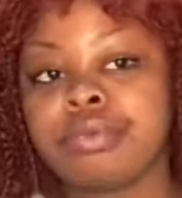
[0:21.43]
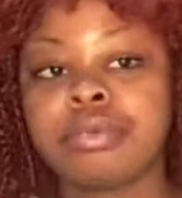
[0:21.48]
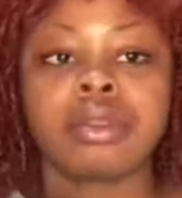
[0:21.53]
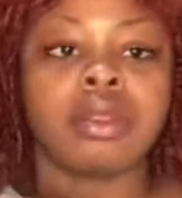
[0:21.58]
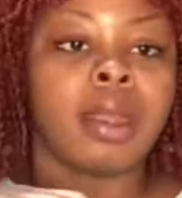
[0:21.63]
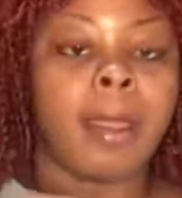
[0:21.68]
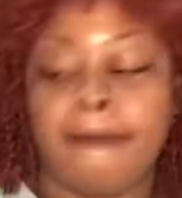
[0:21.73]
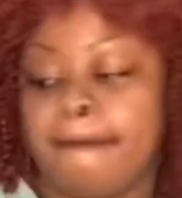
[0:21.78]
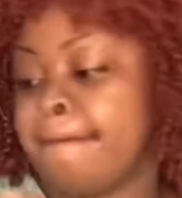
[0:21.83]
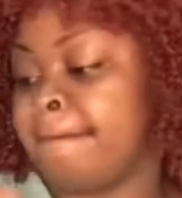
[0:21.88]
in with
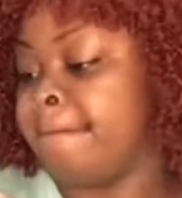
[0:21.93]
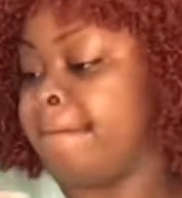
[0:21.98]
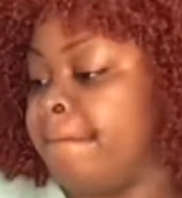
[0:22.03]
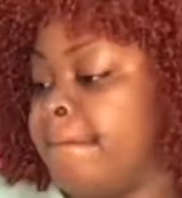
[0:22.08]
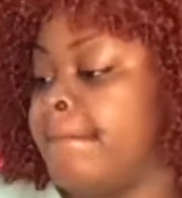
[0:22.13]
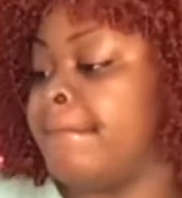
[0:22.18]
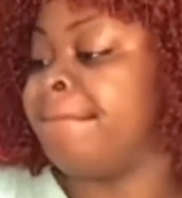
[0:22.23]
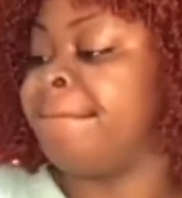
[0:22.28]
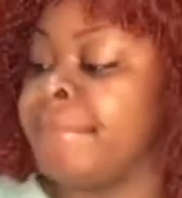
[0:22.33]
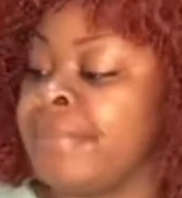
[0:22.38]
Life
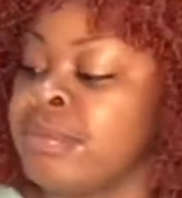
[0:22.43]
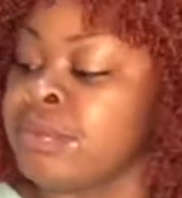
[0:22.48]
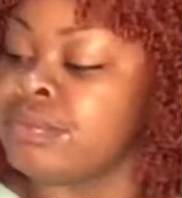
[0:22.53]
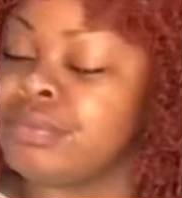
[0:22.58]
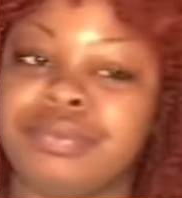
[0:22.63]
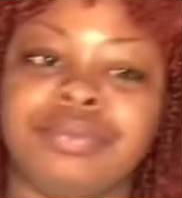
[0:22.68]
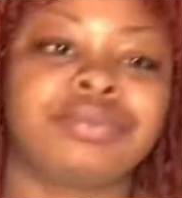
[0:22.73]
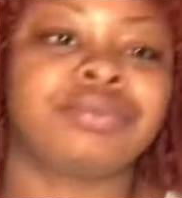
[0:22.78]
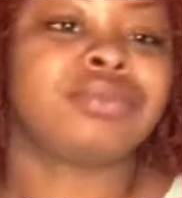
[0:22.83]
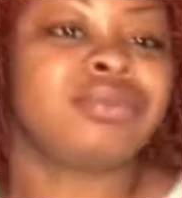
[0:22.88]
as
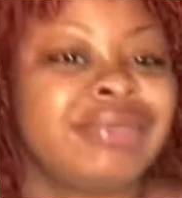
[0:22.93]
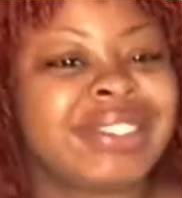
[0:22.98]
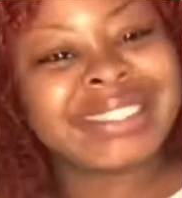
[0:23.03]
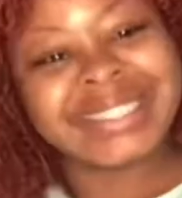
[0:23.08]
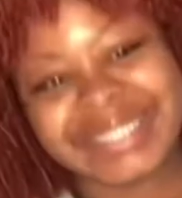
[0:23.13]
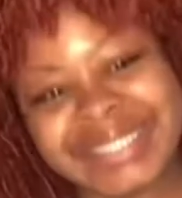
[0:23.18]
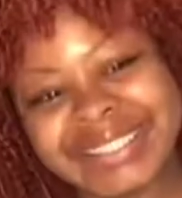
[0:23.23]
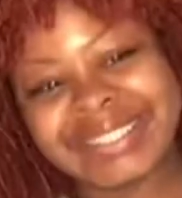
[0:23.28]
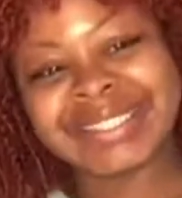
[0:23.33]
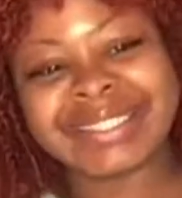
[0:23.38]
Rick,
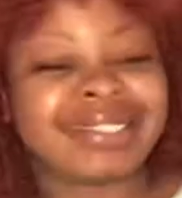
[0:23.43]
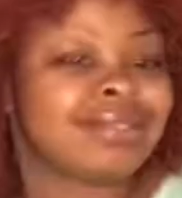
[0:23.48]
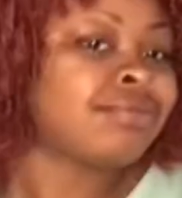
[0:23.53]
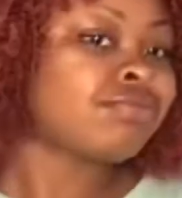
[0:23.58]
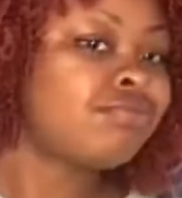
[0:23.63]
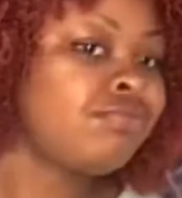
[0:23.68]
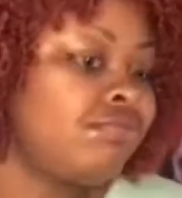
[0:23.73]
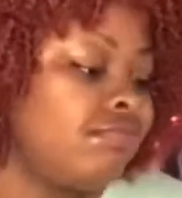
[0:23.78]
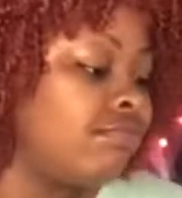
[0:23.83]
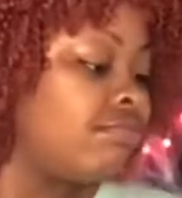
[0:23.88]
and
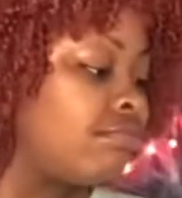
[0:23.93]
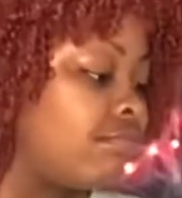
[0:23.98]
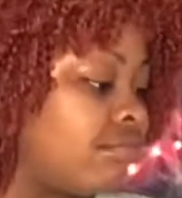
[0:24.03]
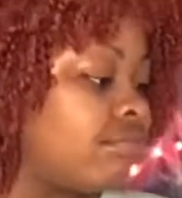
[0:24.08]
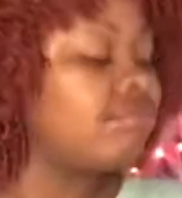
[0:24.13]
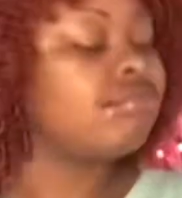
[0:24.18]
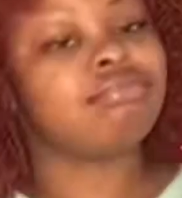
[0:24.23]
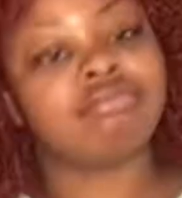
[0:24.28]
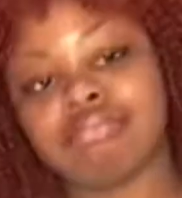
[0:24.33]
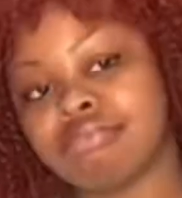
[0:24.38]
today we're going to
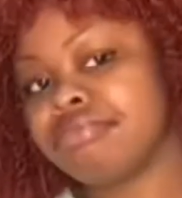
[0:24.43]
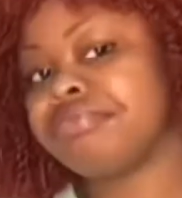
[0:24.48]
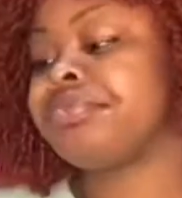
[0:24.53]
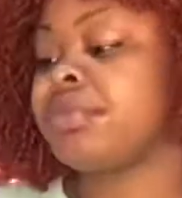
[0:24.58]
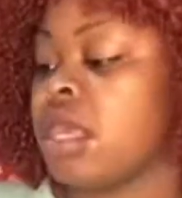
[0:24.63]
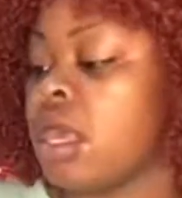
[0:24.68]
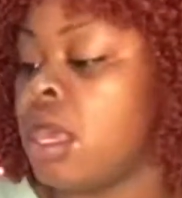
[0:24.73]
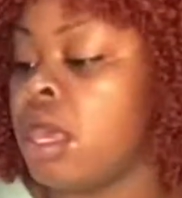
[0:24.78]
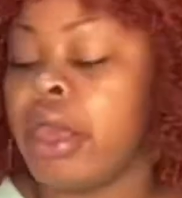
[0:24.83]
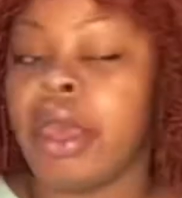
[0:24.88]
be working on
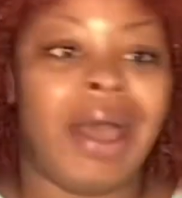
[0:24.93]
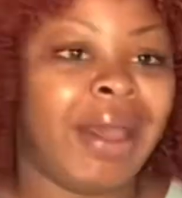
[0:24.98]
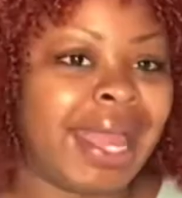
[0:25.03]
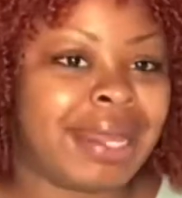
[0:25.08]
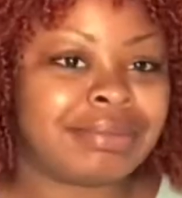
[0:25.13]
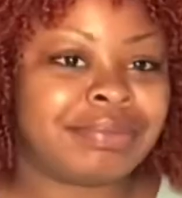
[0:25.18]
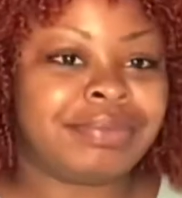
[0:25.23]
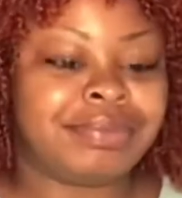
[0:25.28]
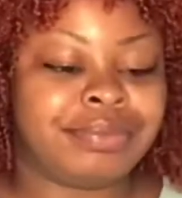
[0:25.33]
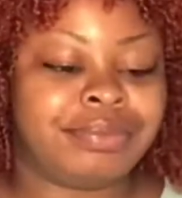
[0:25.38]
my
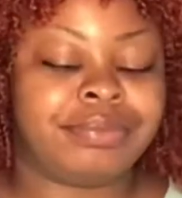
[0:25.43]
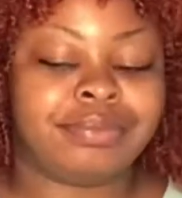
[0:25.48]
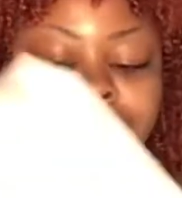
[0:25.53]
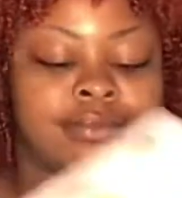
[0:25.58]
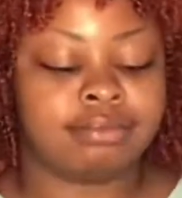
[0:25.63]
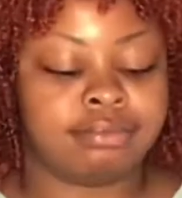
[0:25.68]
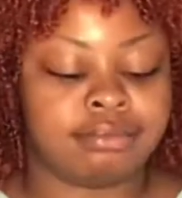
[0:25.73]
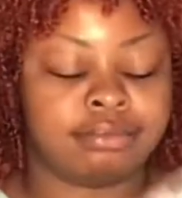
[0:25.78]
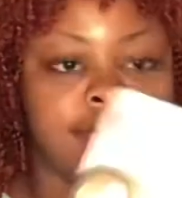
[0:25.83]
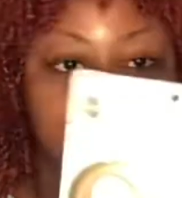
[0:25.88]
Raven
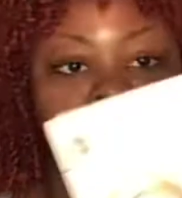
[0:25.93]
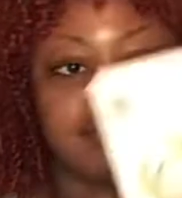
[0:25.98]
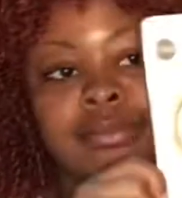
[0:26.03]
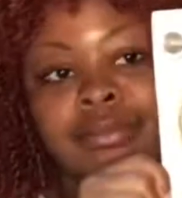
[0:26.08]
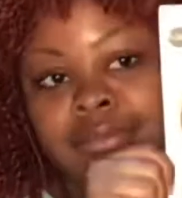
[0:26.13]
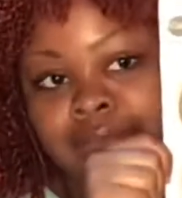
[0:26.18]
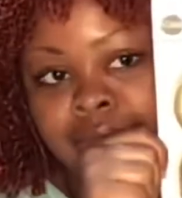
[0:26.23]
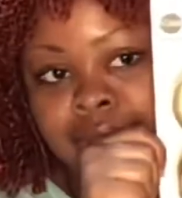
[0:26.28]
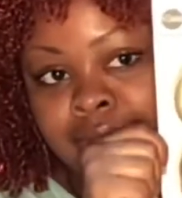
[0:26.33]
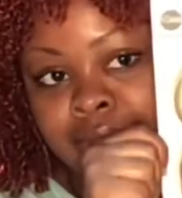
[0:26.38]

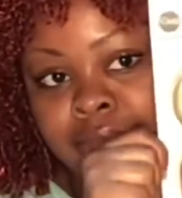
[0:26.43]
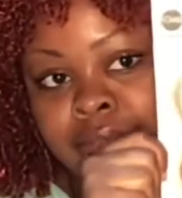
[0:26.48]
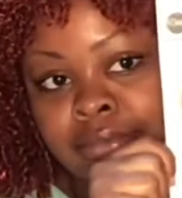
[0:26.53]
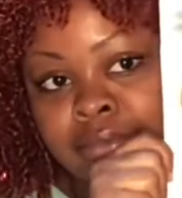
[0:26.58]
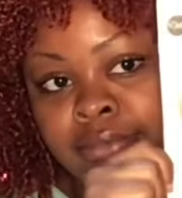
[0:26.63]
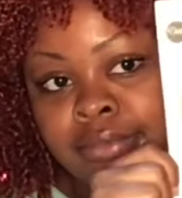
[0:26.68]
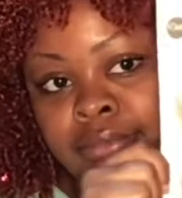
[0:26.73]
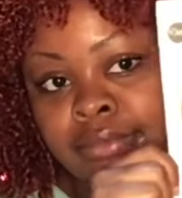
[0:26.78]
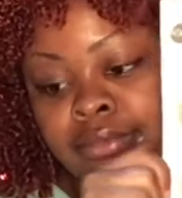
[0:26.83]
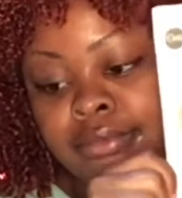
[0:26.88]
cosplay
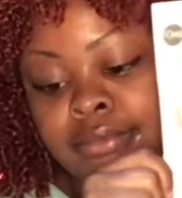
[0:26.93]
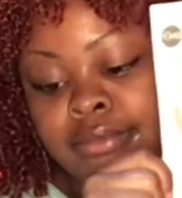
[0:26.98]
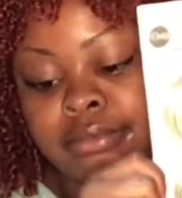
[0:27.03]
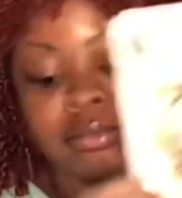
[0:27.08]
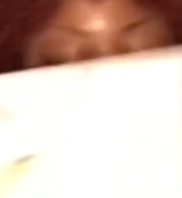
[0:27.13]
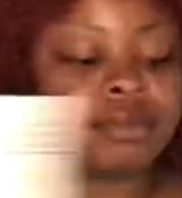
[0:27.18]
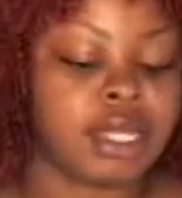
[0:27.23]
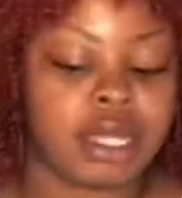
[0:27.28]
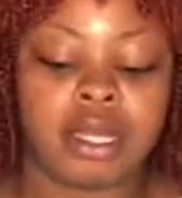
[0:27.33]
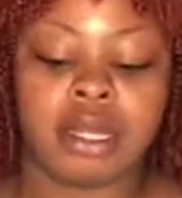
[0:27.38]
accessories.